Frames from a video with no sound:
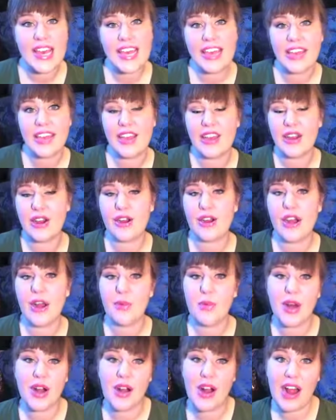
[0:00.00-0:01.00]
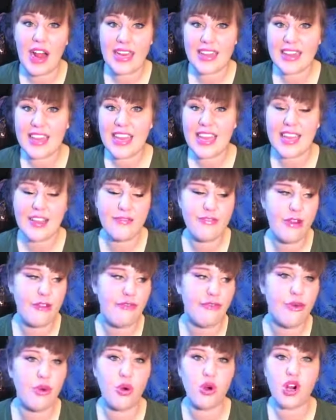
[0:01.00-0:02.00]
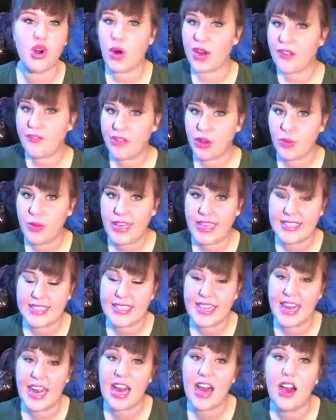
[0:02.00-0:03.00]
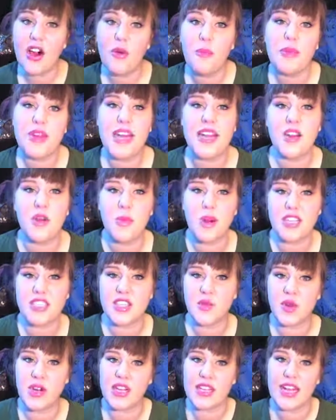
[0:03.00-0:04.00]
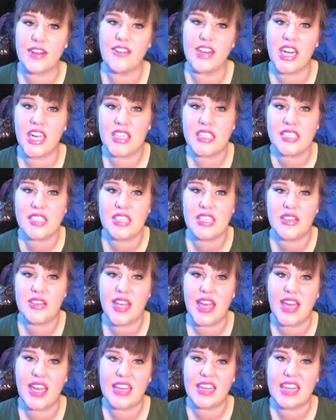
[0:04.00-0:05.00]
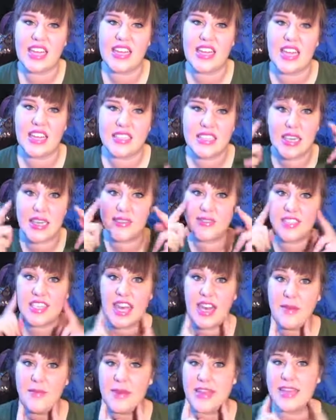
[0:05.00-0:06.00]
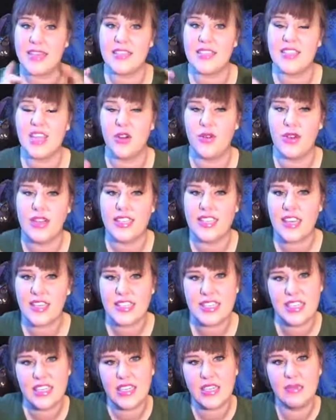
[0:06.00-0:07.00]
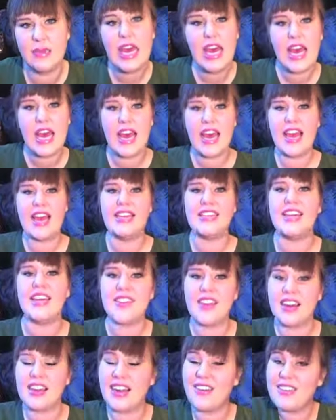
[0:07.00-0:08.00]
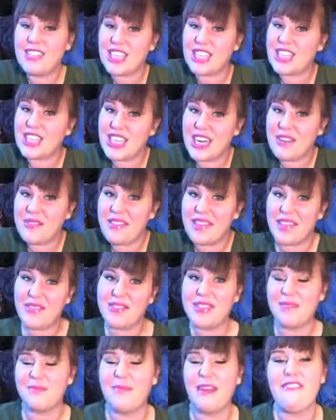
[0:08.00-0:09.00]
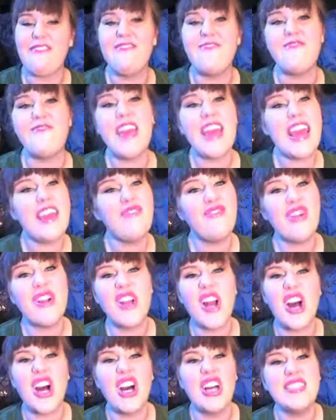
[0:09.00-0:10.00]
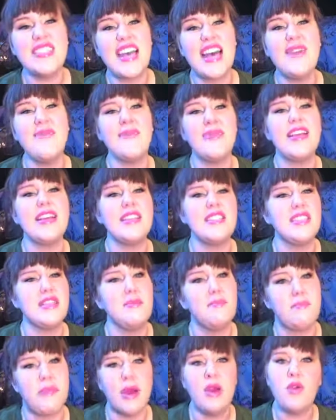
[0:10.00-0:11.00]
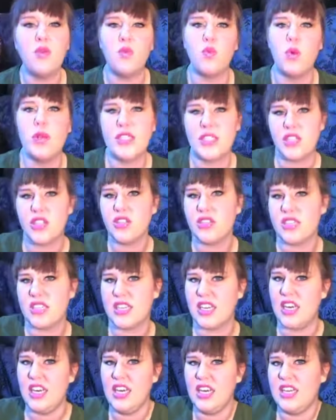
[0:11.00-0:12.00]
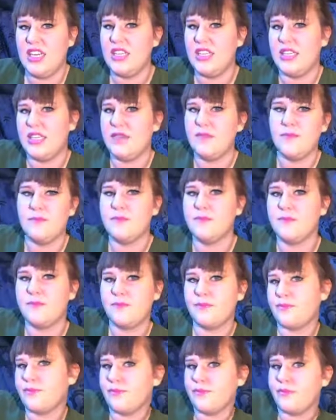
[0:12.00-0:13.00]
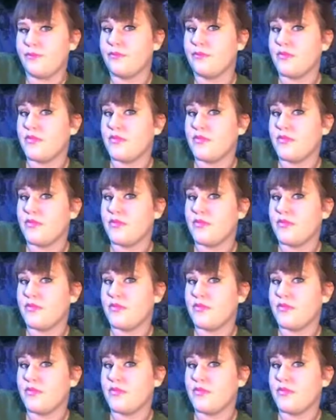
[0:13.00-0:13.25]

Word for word: here where I live for quite a few weeks now, but I know parts of the world haven't got snow yet and that's kind of sad because snow is awesome. And I thought I would just share with you some of my favorite all-time things about winter time.